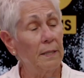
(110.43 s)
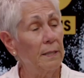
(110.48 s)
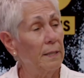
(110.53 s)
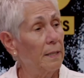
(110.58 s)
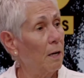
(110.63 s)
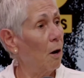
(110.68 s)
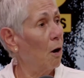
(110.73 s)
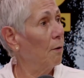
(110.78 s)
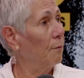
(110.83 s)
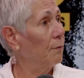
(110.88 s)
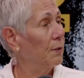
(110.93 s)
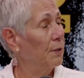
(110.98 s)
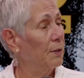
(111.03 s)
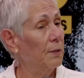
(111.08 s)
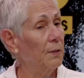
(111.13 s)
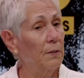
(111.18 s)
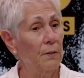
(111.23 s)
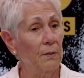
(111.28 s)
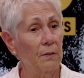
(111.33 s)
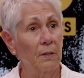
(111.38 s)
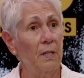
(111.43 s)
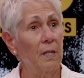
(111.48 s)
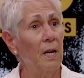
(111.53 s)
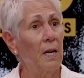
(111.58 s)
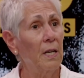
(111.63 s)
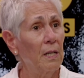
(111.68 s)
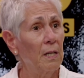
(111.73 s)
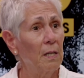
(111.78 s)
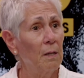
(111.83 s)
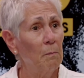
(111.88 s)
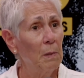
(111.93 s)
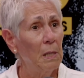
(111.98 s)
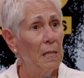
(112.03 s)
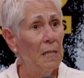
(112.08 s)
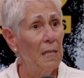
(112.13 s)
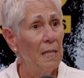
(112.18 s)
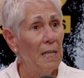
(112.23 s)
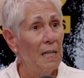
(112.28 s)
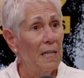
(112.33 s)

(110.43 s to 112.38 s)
The offices. Can I come? Yeah,